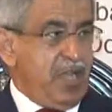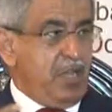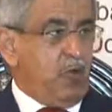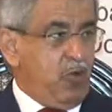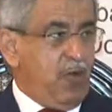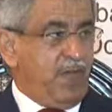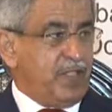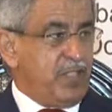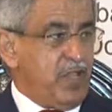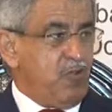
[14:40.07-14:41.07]
And all of
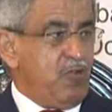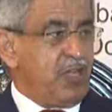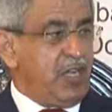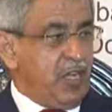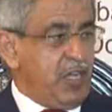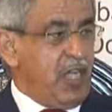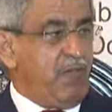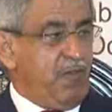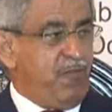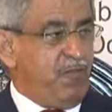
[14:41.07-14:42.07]
us in the world are
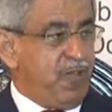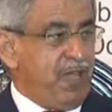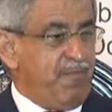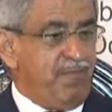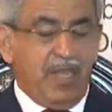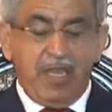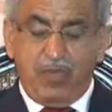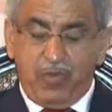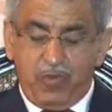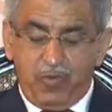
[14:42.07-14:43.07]
grateful for them
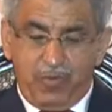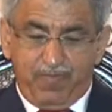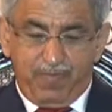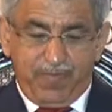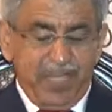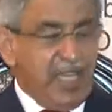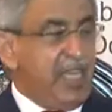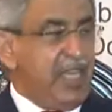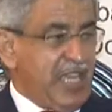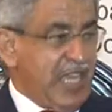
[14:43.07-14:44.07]
to
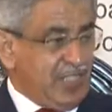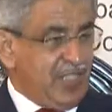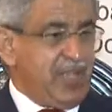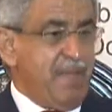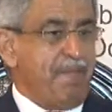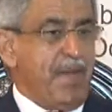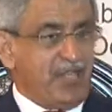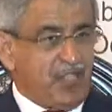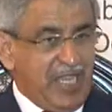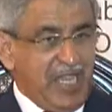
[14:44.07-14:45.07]
saying, yes,
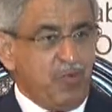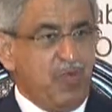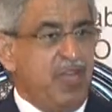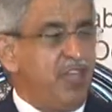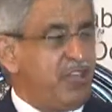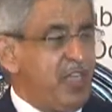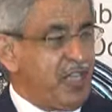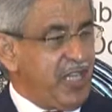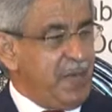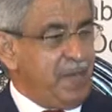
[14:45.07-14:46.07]
Pakistan will
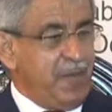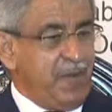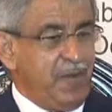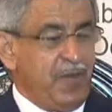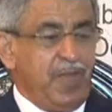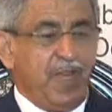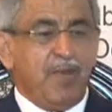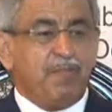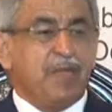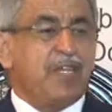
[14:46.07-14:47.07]
eradicate polio,
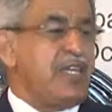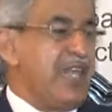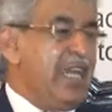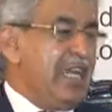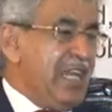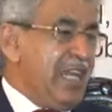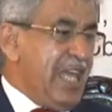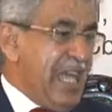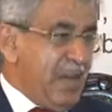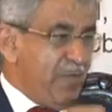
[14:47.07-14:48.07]
but they need
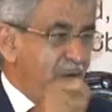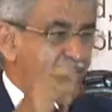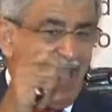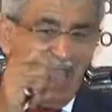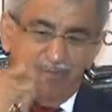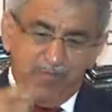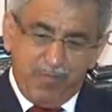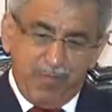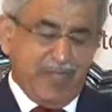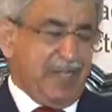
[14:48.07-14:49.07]
the help of
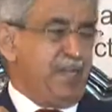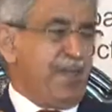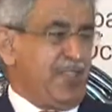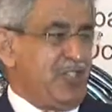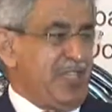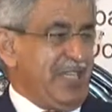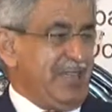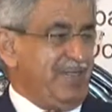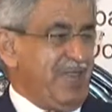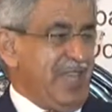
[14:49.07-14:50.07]
everybody in Pakistan.
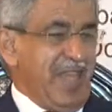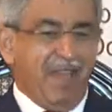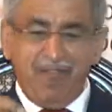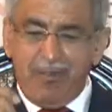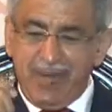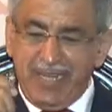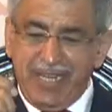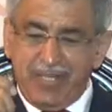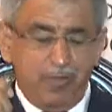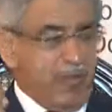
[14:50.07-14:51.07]
Everybody
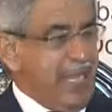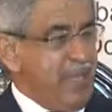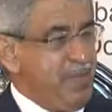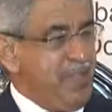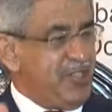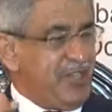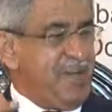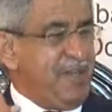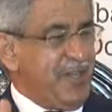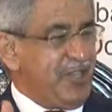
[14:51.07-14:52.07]
needs to be a health minister
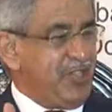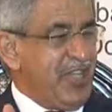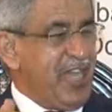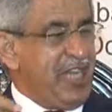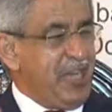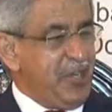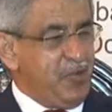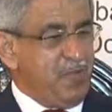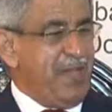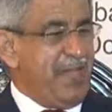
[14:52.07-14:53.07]
in Pakistan and in
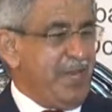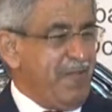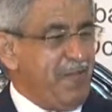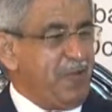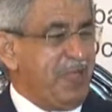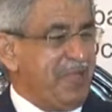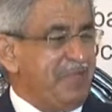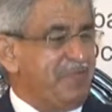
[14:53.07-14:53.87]
Oman, everywhere.